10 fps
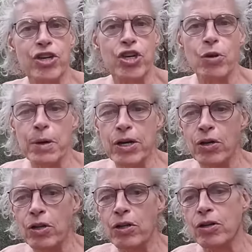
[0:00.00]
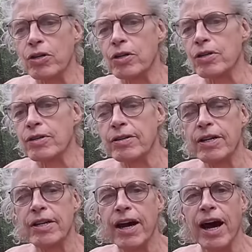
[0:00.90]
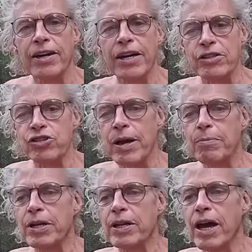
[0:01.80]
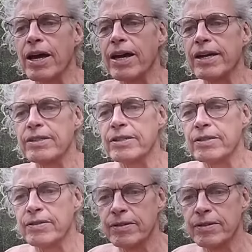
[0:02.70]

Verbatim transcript: cubicle or on an assembly line.